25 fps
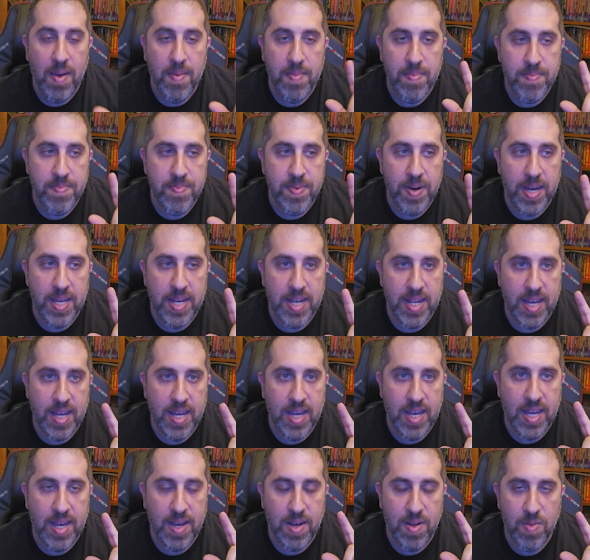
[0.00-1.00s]
but
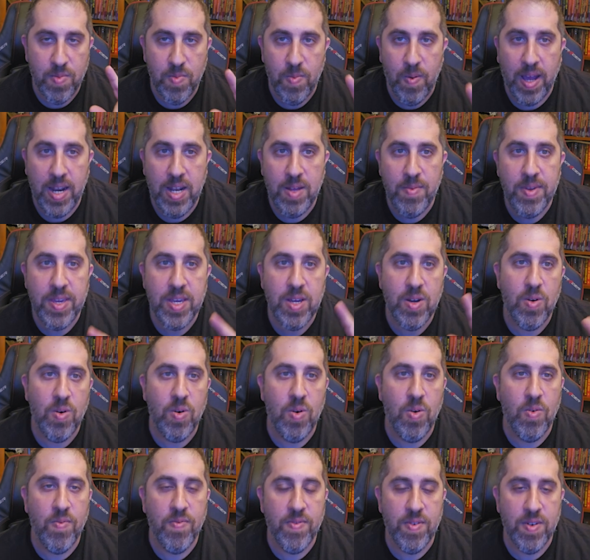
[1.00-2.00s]
why don't we go
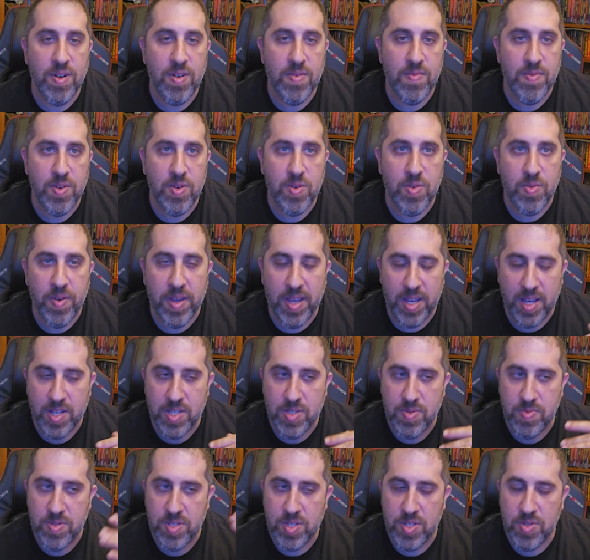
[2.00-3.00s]
over real quick,
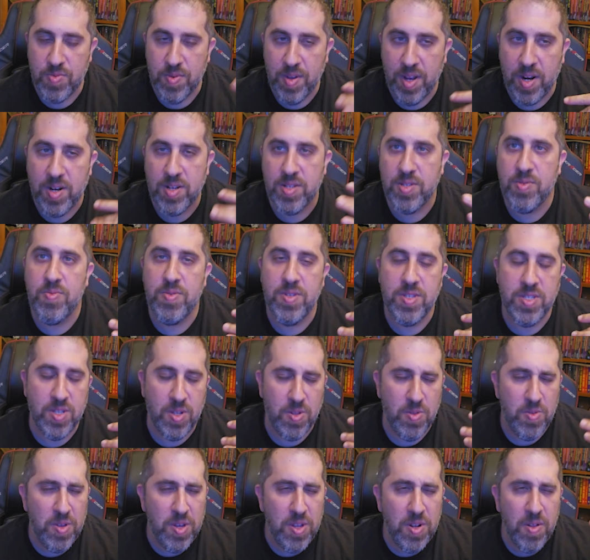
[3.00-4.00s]
because since we are doing this a
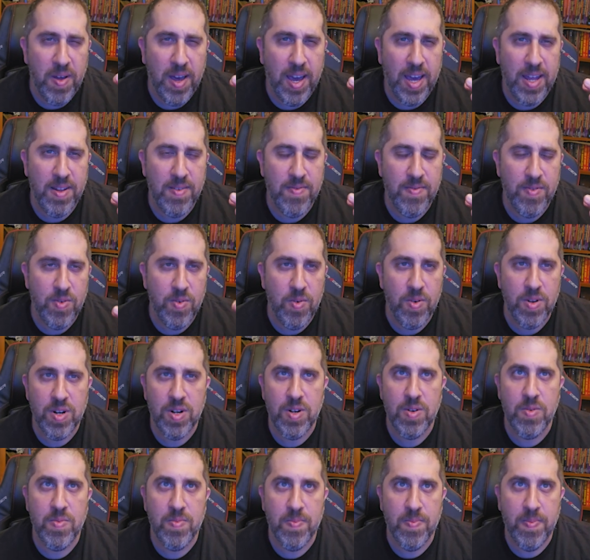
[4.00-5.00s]
little out of
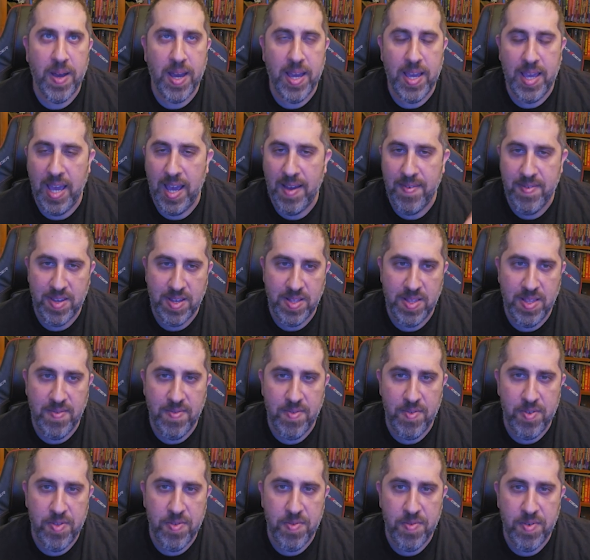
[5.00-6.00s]
order by having a
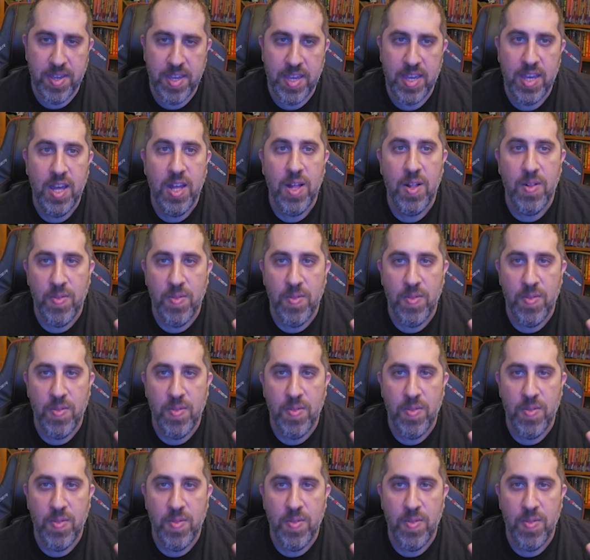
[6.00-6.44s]
level 3,